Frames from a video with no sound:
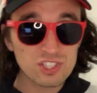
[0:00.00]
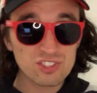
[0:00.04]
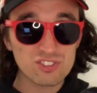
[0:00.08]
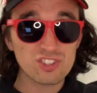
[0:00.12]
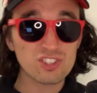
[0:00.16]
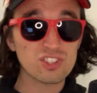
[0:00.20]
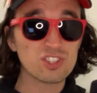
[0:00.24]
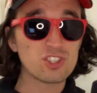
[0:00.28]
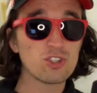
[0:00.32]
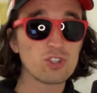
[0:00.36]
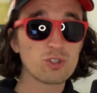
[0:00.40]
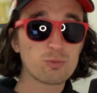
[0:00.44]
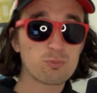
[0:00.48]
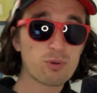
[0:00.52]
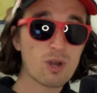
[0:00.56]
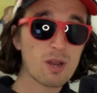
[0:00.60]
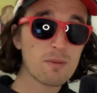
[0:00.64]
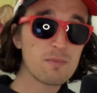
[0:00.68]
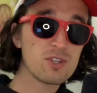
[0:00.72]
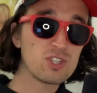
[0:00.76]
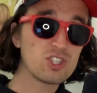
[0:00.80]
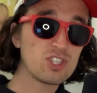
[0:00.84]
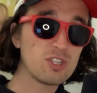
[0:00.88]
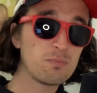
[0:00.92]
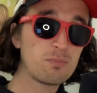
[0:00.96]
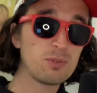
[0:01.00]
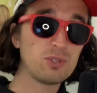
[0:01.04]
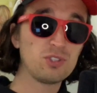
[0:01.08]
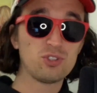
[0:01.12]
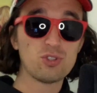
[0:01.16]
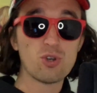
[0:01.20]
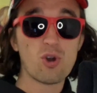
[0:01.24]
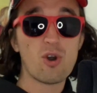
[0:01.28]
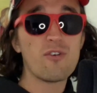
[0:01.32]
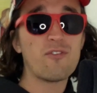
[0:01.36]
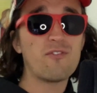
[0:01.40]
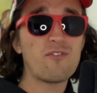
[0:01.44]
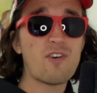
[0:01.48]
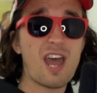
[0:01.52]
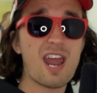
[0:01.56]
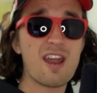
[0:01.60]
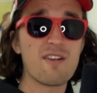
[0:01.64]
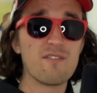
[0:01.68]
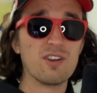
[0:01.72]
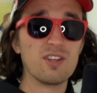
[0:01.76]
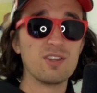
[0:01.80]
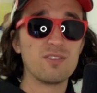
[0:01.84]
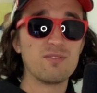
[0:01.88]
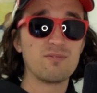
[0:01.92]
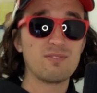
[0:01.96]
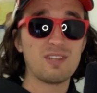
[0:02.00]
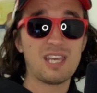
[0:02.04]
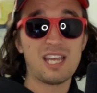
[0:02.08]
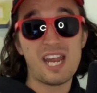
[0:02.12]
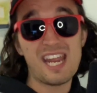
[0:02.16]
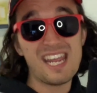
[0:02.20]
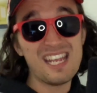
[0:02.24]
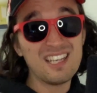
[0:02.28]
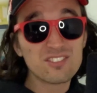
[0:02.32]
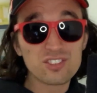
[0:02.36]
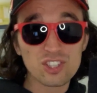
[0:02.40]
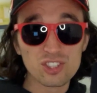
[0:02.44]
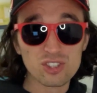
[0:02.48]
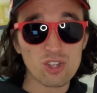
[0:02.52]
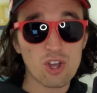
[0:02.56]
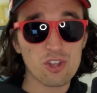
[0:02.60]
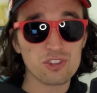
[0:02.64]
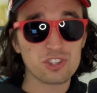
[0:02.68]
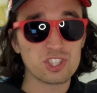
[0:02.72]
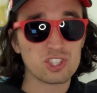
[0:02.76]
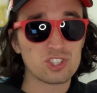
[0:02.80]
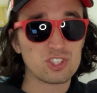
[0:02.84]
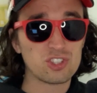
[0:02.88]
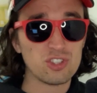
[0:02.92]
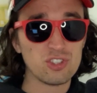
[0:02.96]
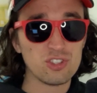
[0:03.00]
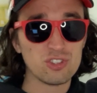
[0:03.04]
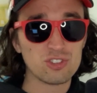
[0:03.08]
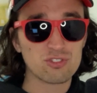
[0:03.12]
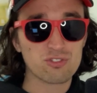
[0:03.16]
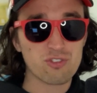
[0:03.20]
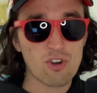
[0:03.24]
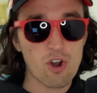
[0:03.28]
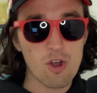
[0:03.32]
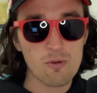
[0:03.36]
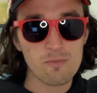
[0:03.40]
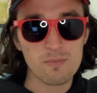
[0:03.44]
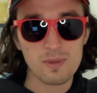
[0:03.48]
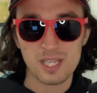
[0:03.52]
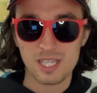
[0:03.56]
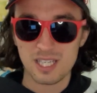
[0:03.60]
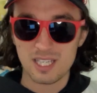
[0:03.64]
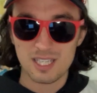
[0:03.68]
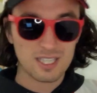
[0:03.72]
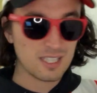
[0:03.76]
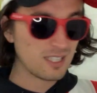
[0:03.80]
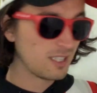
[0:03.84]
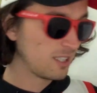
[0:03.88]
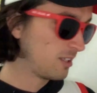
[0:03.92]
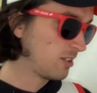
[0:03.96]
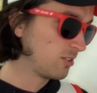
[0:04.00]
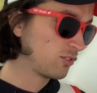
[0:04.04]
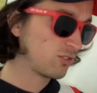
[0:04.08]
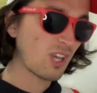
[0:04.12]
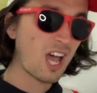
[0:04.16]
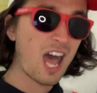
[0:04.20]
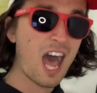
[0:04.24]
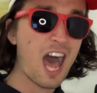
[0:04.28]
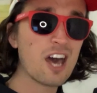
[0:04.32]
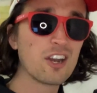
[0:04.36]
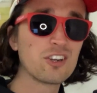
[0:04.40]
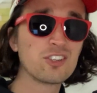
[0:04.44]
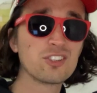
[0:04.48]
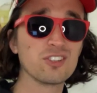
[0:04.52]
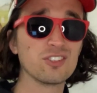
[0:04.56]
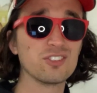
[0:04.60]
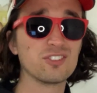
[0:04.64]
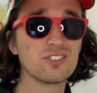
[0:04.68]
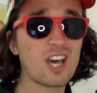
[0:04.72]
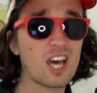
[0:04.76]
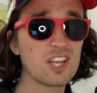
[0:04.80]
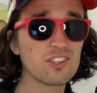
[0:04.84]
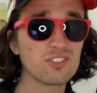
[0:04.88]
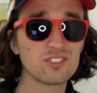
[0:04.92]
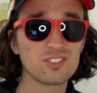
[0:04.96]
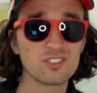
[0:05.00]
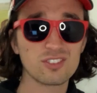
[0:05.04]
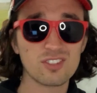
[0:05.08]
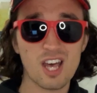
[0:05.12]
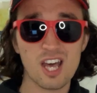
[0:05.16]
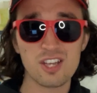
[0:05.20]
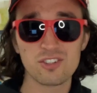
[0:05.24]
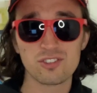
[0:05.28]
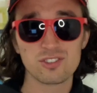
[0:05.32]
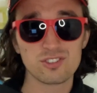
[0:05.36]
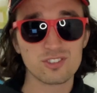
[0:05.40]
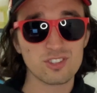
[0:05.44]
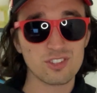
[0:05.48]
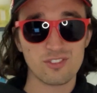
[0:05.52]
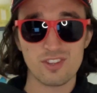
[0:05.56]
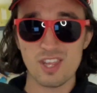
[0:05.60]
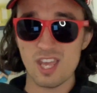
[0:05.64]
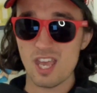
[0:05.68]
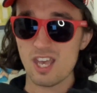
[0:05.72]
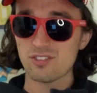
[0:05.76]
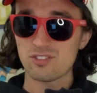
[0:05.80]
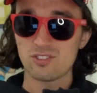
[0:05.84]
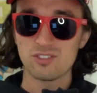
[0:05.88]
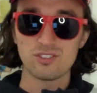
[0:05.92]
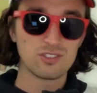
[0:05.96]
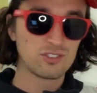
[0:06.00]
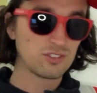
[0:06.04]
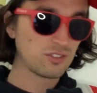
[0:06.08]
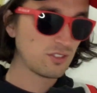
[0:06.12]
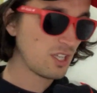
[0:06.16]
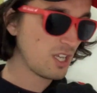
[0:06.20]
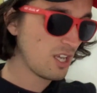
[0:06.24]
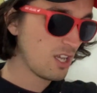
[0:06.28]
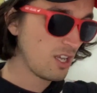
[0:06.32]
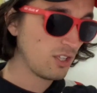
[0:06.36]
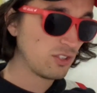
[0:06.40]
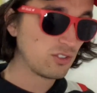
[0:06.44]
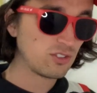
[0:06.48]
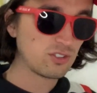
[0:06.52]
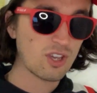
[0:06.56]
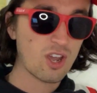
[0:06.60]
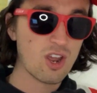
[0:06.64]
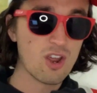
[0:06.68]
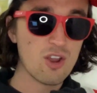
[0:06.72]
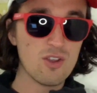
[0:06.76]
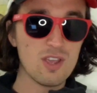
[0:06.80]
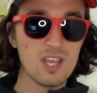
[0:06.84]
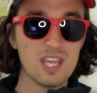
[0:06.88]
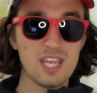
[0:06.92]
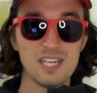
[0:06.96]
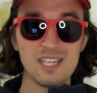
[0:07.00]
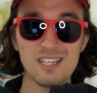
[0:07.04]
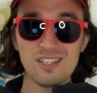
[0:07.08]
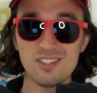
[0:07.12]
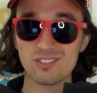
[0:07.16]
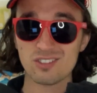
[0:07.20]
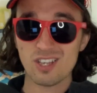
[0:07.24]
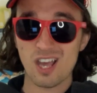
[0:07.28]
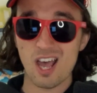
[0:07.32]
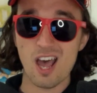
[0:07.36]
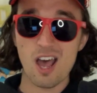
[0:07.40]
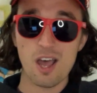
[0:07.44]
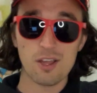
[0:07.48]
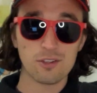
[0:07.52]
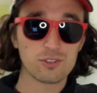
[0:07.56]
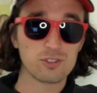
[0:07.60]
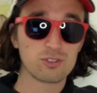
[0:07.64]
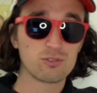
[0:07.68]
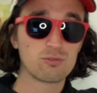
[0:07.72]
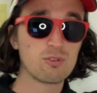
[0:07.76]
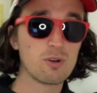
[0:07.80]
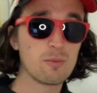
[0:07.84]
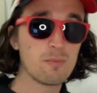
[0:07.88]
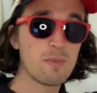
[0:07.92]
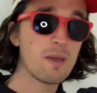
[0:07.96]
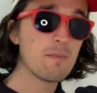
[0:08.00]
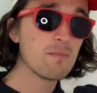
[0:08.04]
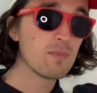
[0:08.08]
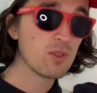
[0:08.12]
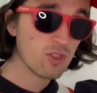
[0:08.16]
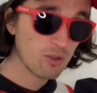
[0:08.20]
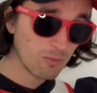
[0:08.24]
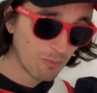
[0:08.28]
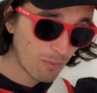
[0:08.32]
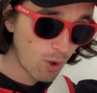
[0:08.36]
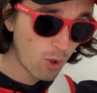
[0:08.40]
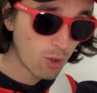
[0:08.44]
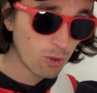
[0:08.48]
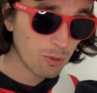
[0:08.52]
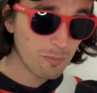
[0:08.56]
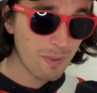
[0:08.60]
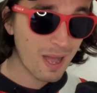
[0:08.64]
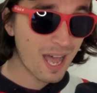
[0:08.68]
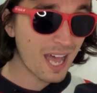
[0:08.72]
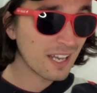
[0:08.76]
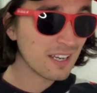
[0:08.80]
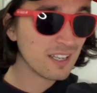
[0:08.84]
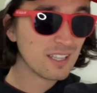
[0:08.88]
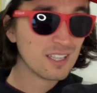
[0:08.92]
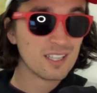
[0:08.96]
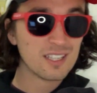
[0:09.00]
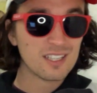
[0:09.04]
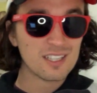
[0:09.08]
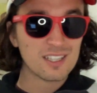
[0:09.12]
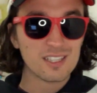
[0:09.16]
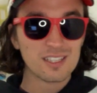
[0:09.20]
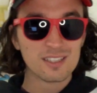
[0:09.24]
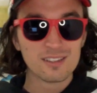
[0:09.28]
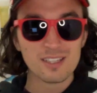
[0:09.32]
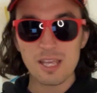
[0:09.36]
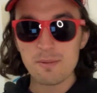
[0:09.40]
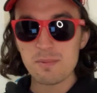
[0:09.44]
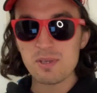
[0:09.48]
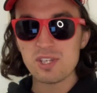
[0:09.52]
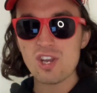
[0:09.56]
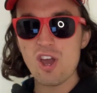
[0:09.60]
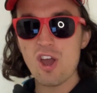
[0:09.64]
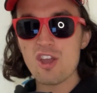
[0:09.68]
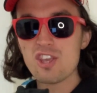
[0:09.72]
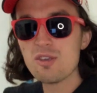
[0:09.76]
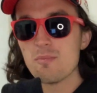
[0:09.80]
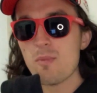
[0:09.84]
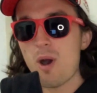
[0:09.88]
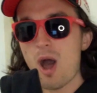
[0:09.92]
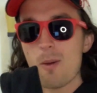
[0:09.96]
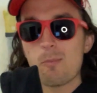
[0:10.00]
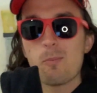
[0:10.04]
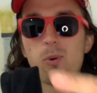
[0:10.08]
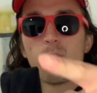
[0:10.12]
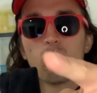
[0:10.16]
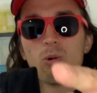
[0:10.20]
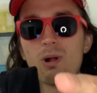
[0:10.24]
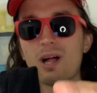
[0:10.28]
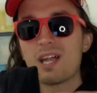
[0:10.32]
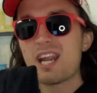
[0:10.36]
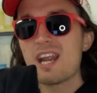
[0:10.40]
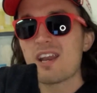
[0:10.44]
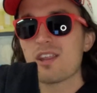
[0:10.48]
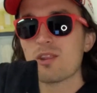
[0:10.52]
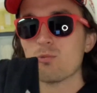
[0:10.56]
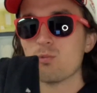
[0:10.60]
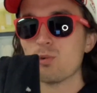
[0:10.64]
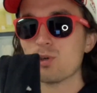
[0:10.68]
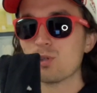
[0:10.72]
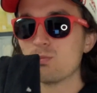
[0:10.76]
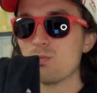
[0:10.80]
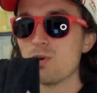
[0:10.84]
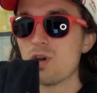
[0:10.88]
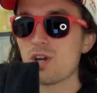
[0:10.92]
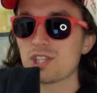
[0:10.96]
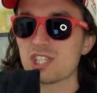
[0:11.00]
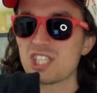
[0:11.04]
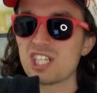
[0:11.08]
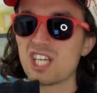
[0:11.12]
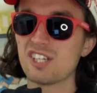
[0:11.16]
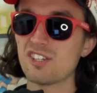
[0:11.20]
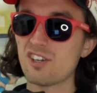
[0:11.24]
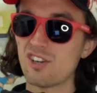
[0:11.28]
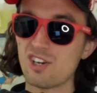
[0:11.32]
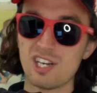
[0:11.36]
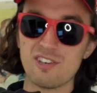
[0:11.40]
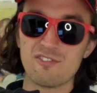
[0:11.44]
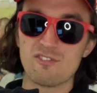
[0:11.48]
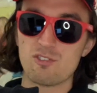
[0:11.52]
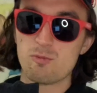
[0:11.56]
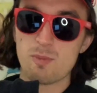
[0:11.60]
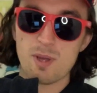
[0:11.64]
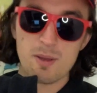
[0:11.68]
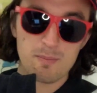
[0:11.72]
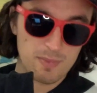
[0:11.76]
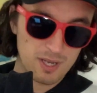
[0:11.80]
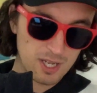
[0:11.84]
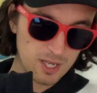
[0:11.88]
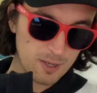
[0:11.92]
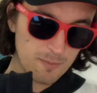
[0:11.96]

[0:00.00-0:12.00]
St Kilda premiership is your favourite? There is a lot to choose from. There's hundreds and thousands, so it is hard to remember them all, but let me know. You might pull one out of the woodwork that I don't even remember.